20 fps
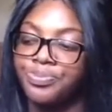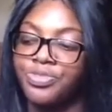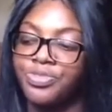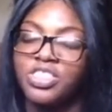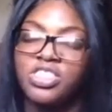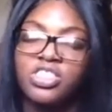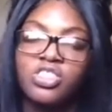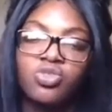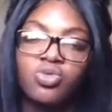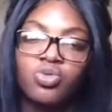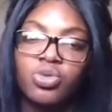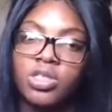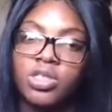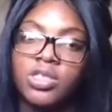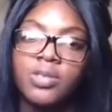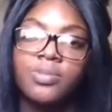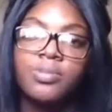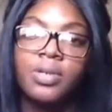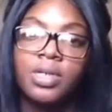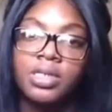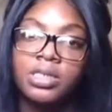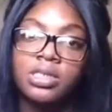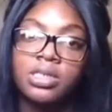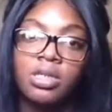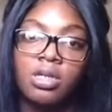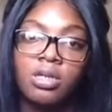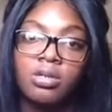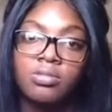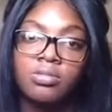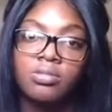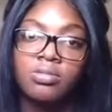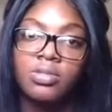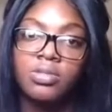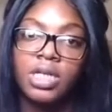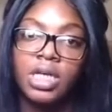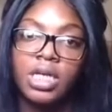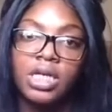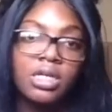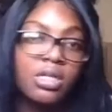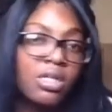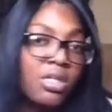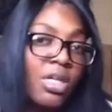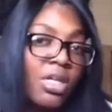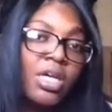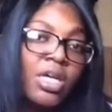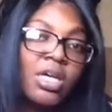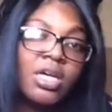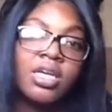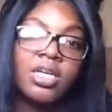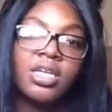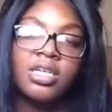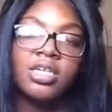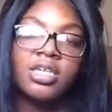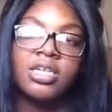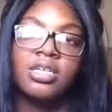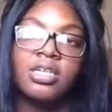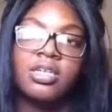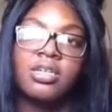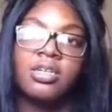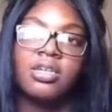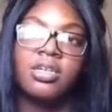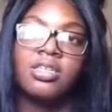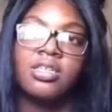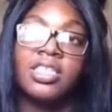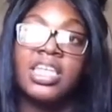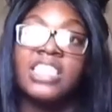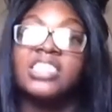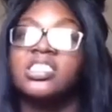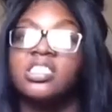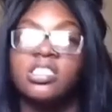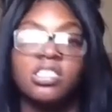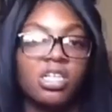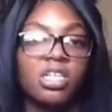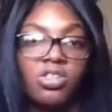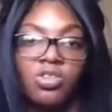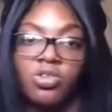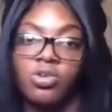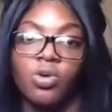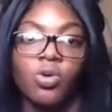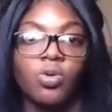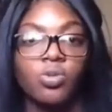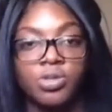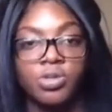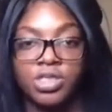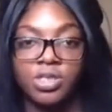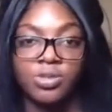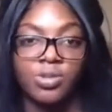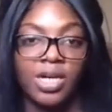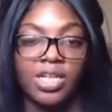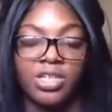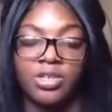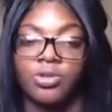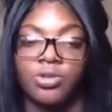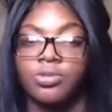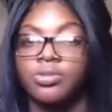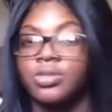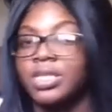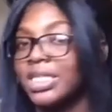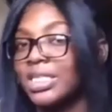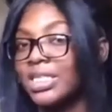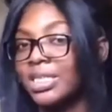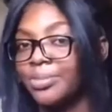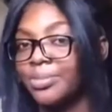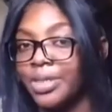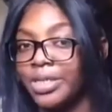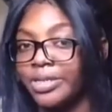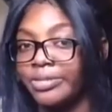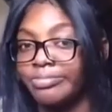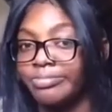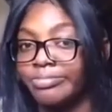This is really messed up. Like, that's another whole reason why I don't like that man.